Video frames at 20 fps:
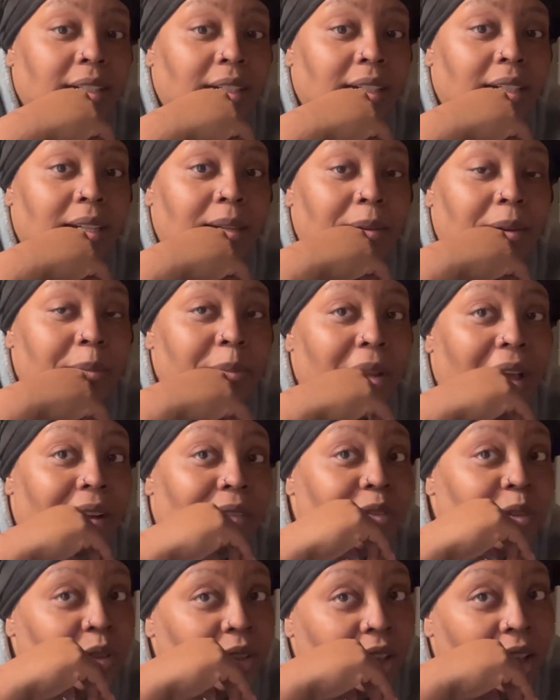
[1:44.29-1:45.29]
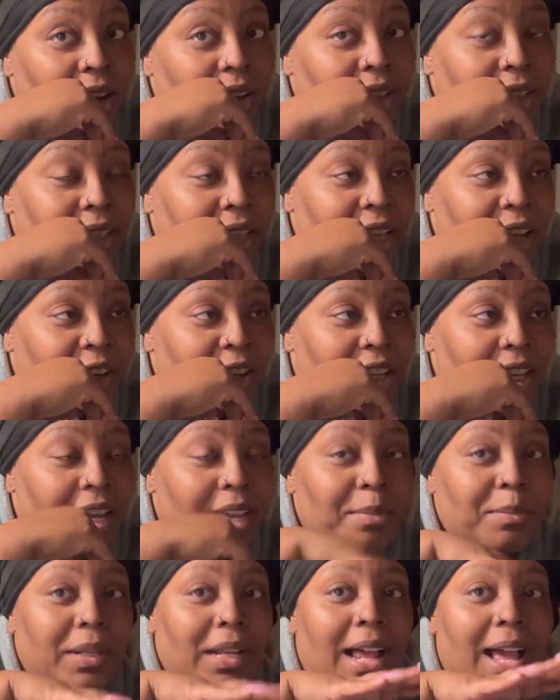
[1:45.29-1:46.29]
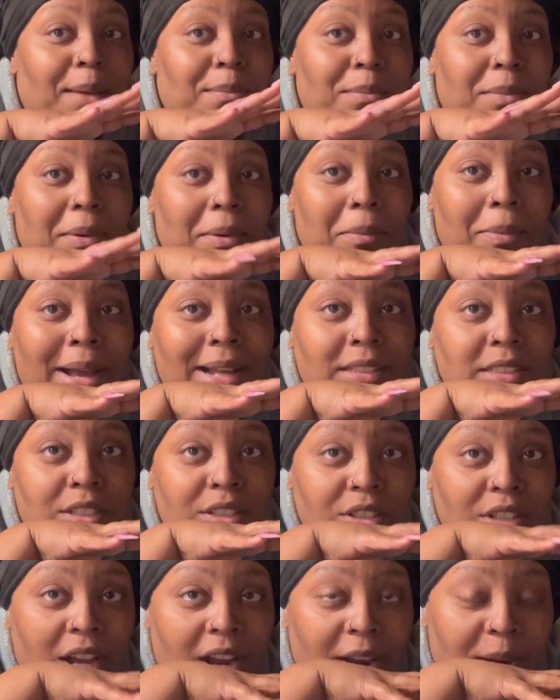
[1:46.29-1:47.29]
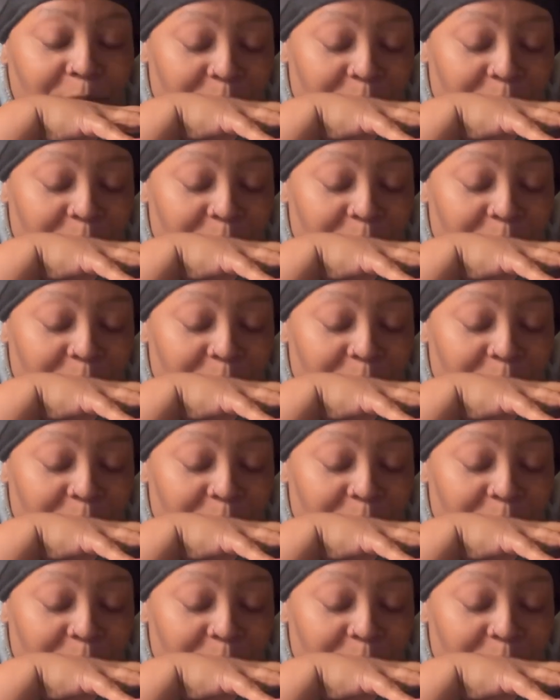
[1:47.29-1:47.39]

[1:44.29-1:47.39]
I'm not full on there yet, but I'm about to start